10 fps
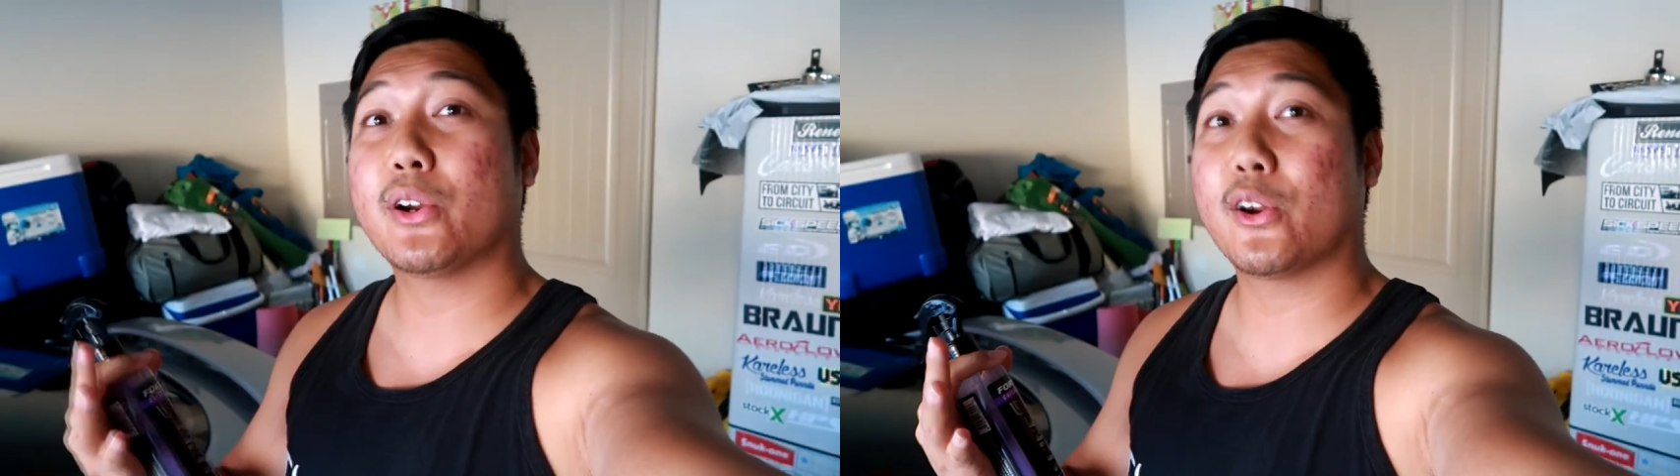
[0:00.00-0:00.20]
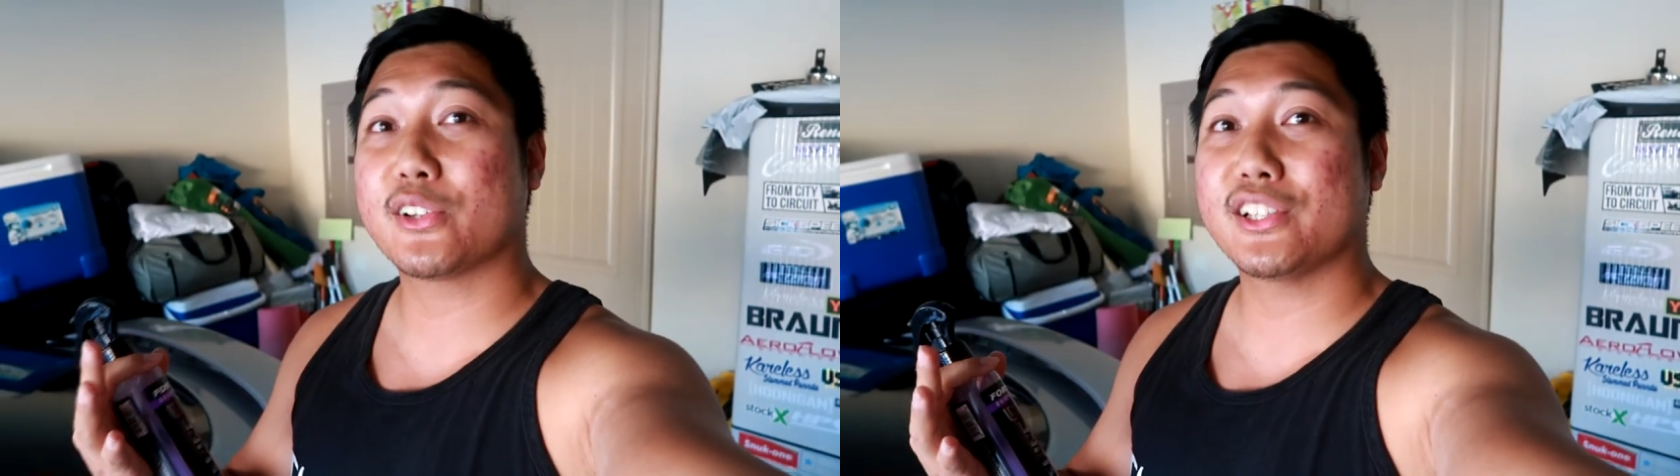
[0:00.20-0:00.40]

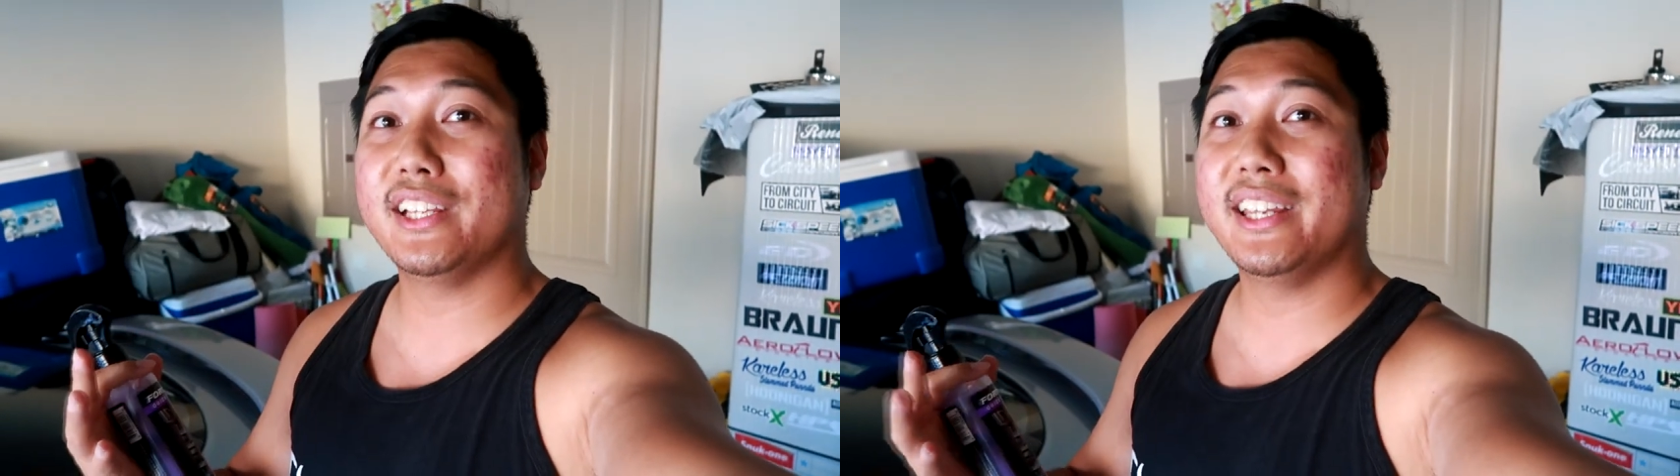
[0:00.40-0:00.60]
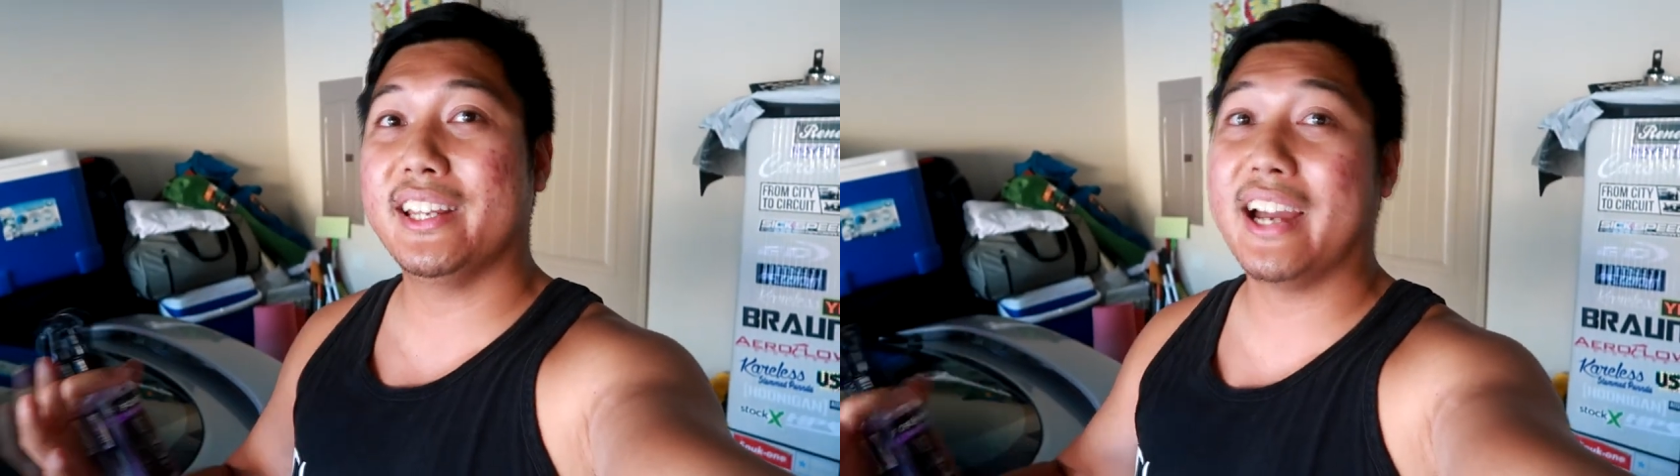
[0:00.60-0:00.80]
cars
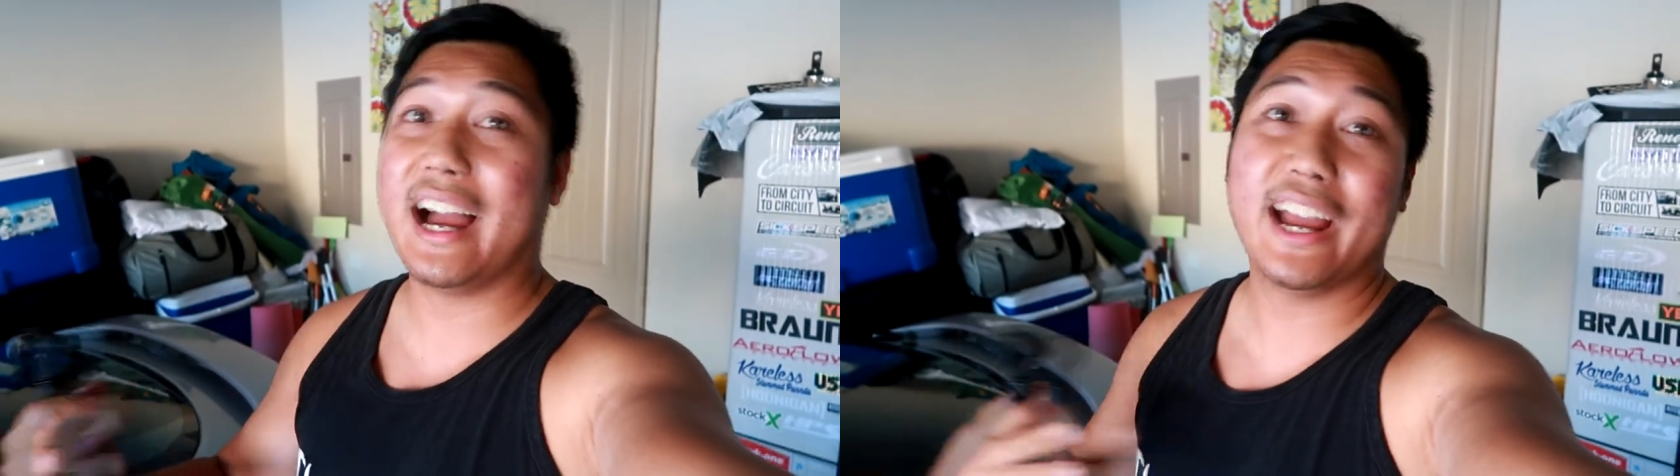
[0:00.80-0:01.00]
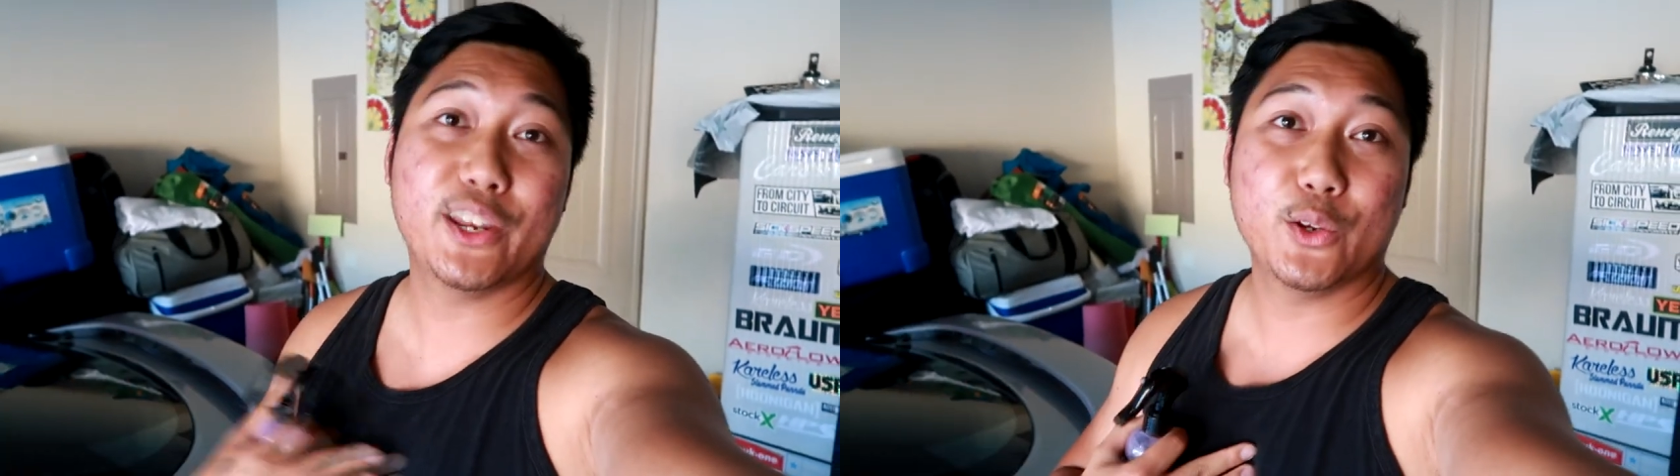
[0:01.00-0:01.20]
clean.
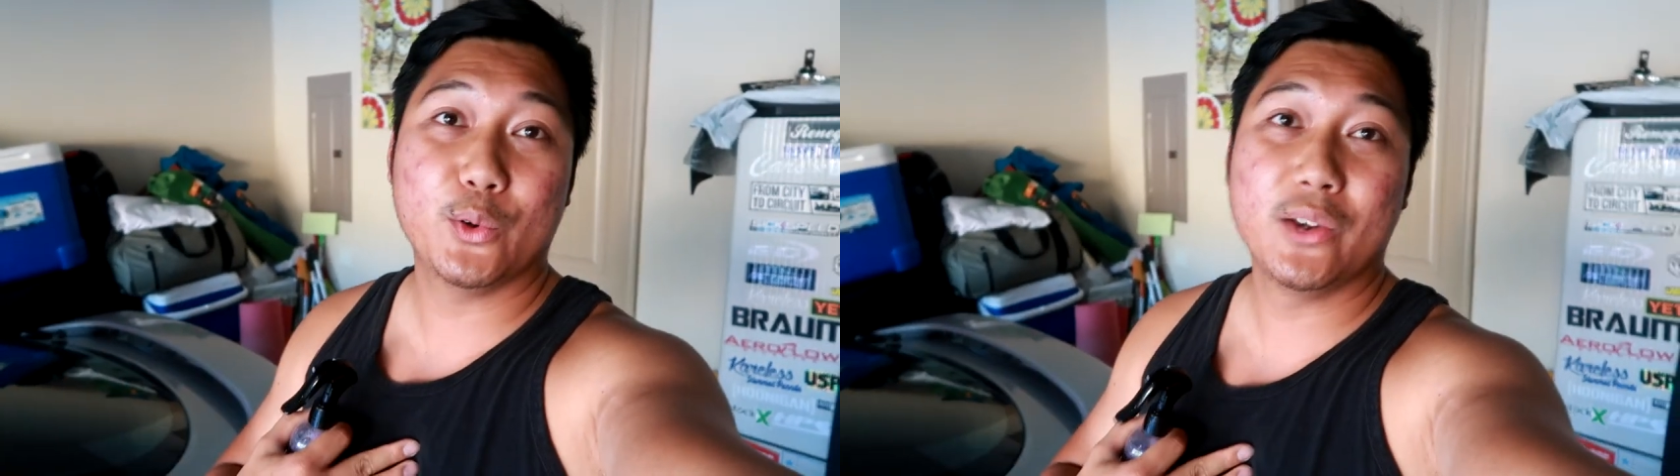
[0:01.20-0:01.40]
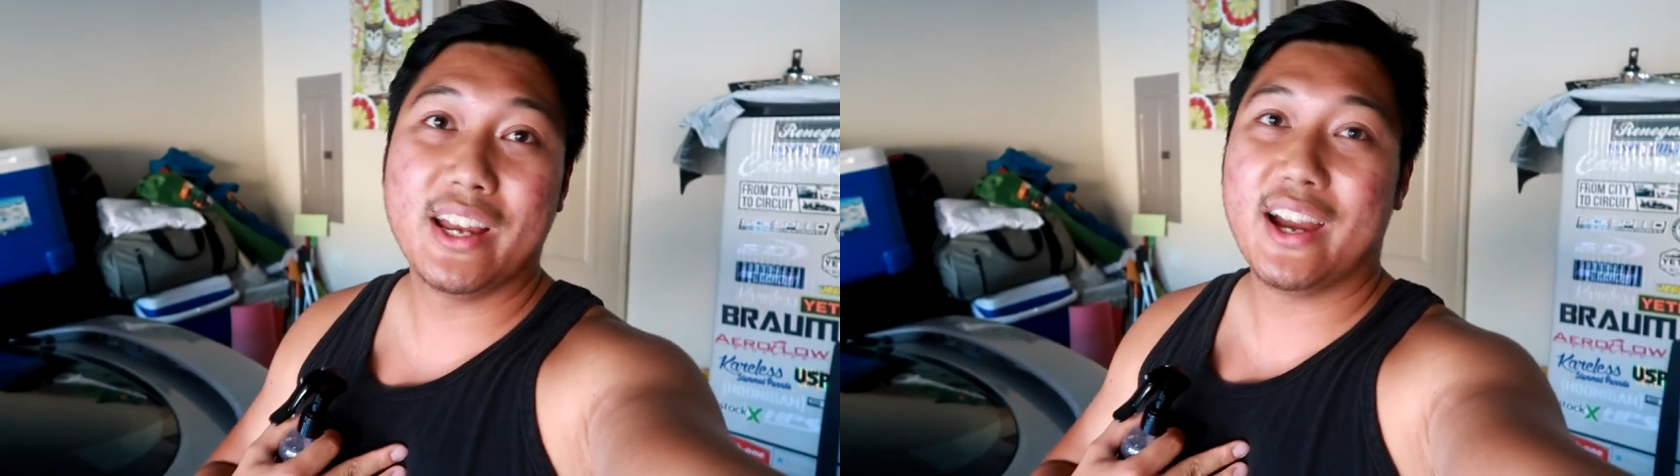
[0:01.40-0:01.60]
I do.